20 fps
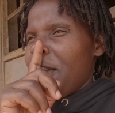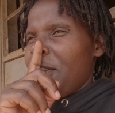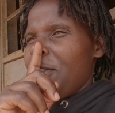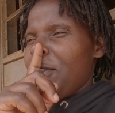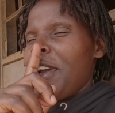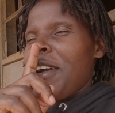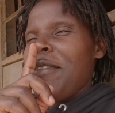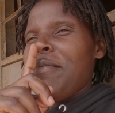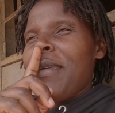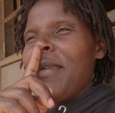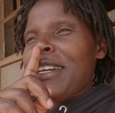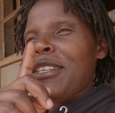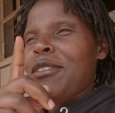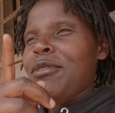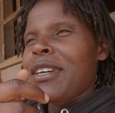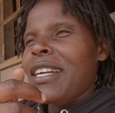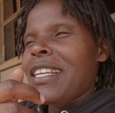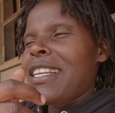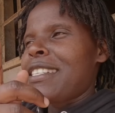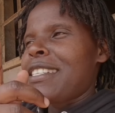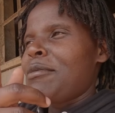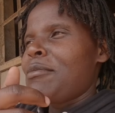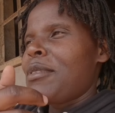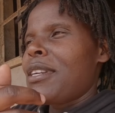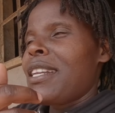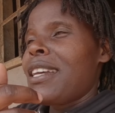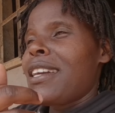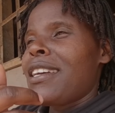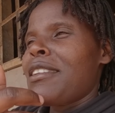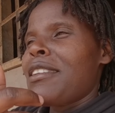You come back to Kenya,
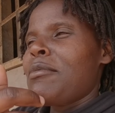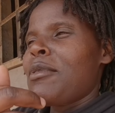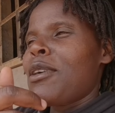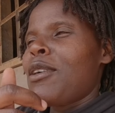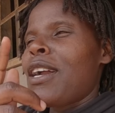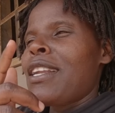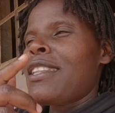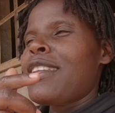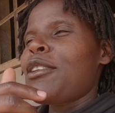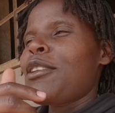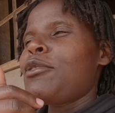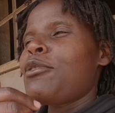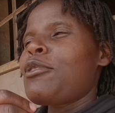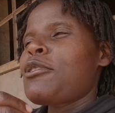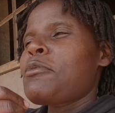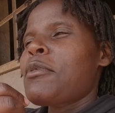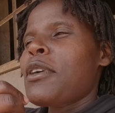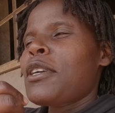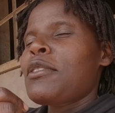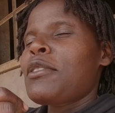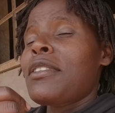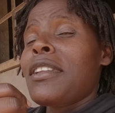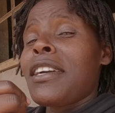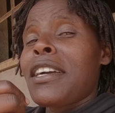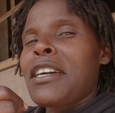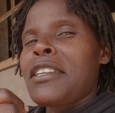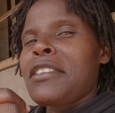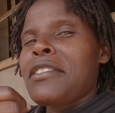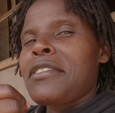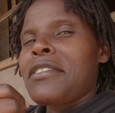someone like the mom, and then he goes back to the
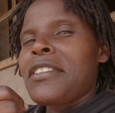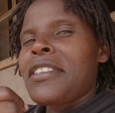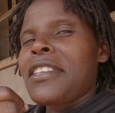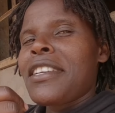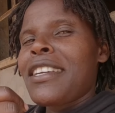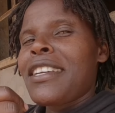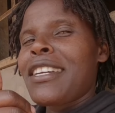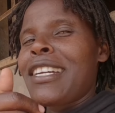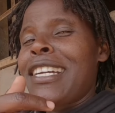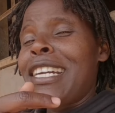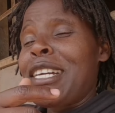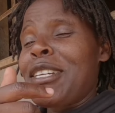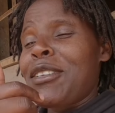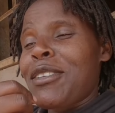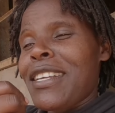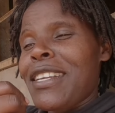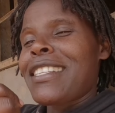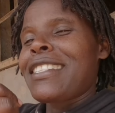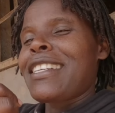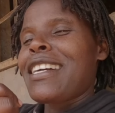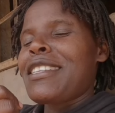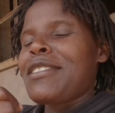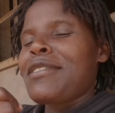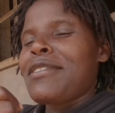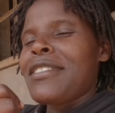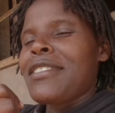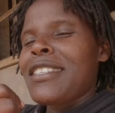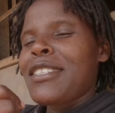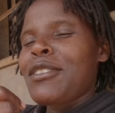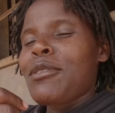country, such
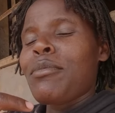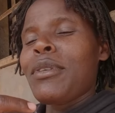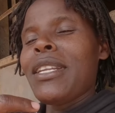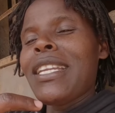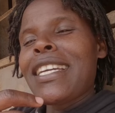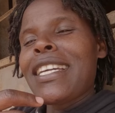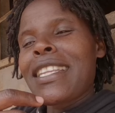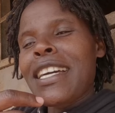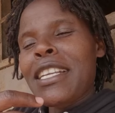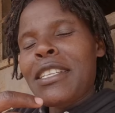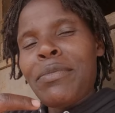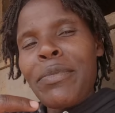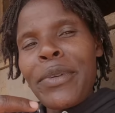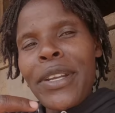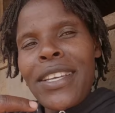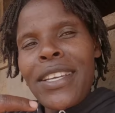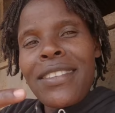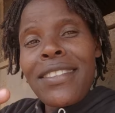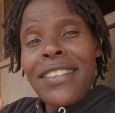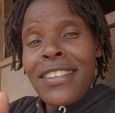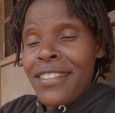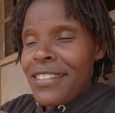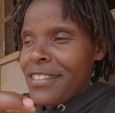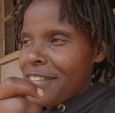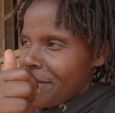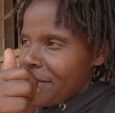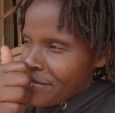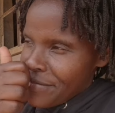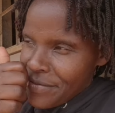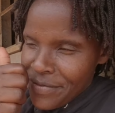country. So meaning that place
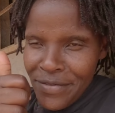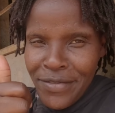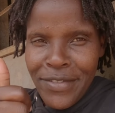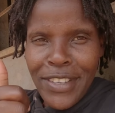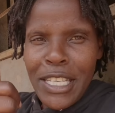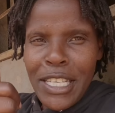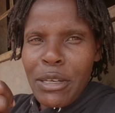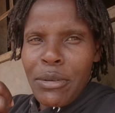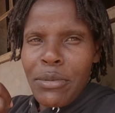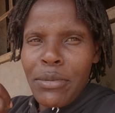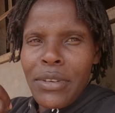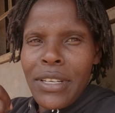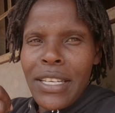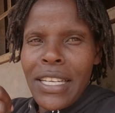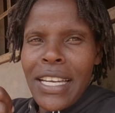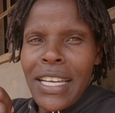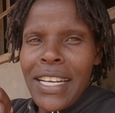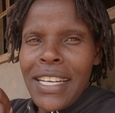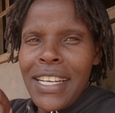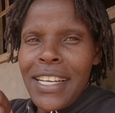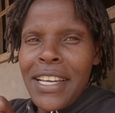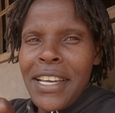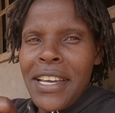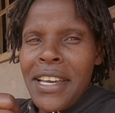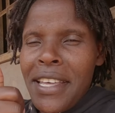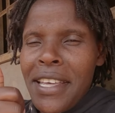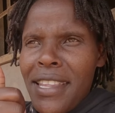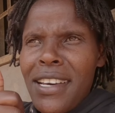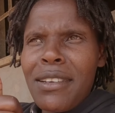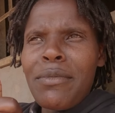is good, yeah?
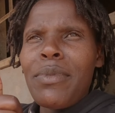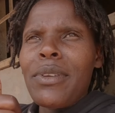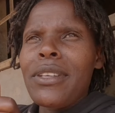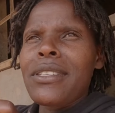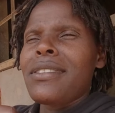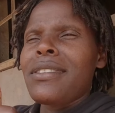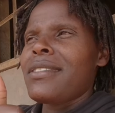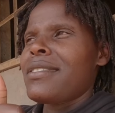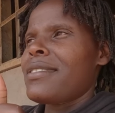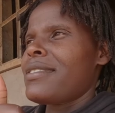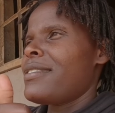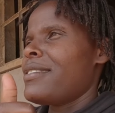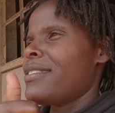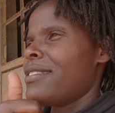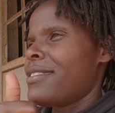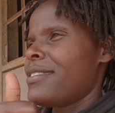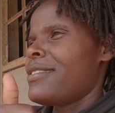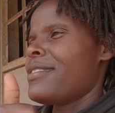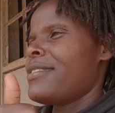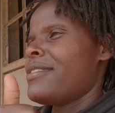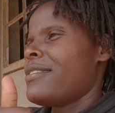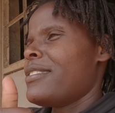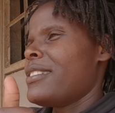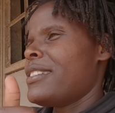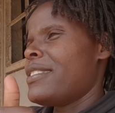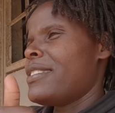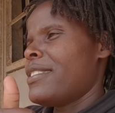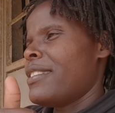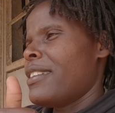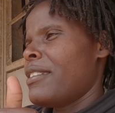That place is
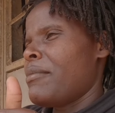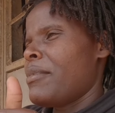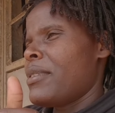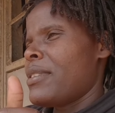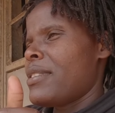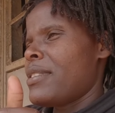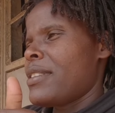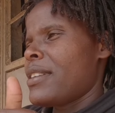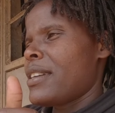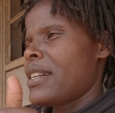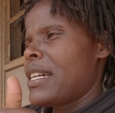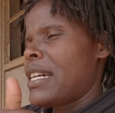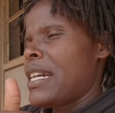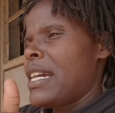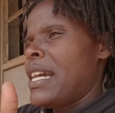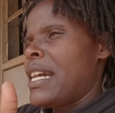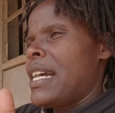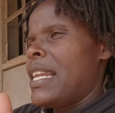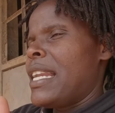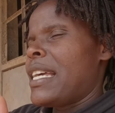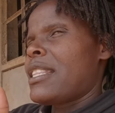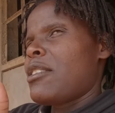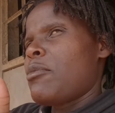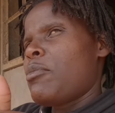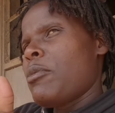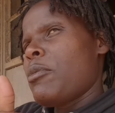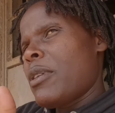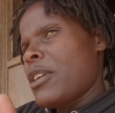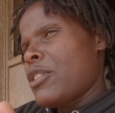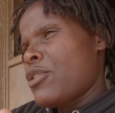really amazing. Like, the
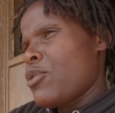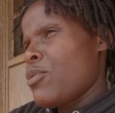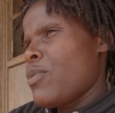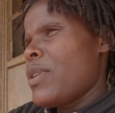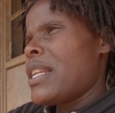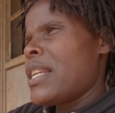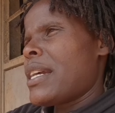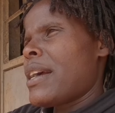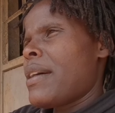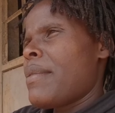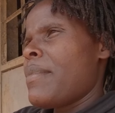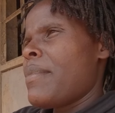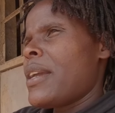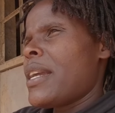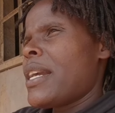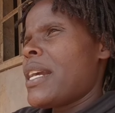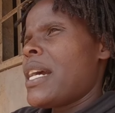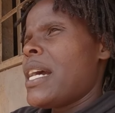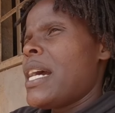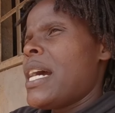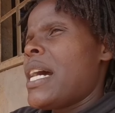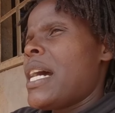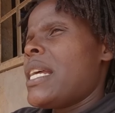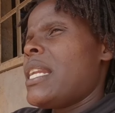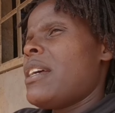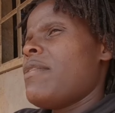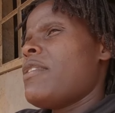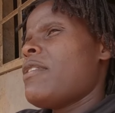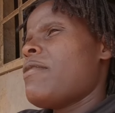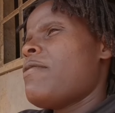people are so welcoming. I
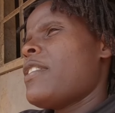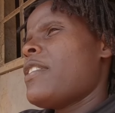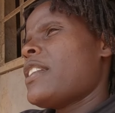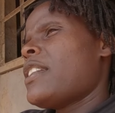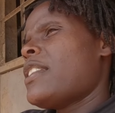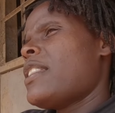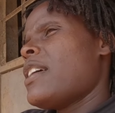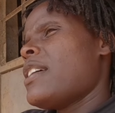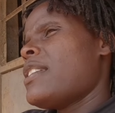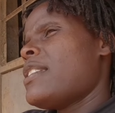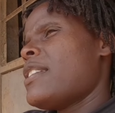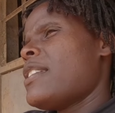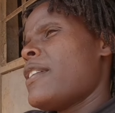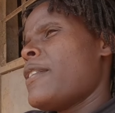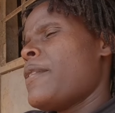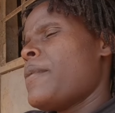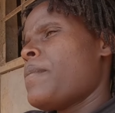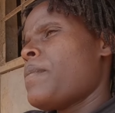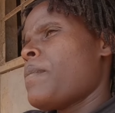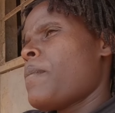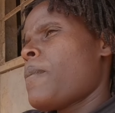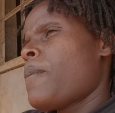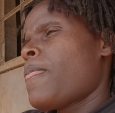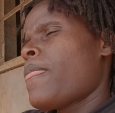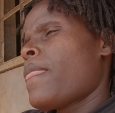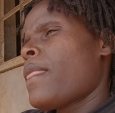love the fact that the